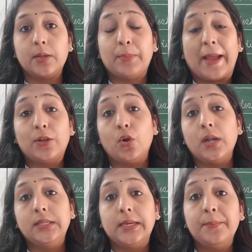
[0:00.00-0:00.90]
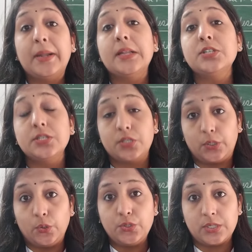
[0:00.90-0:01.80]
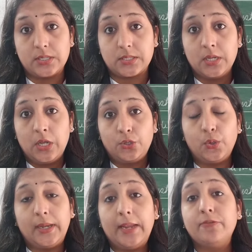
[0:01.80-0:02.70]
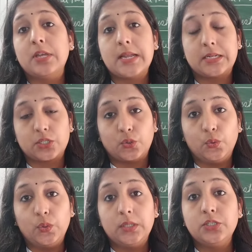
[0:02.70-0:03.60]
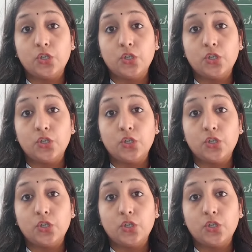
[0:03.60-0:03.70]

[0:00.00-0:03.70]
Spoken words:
boycott the British institutions, to leave their school,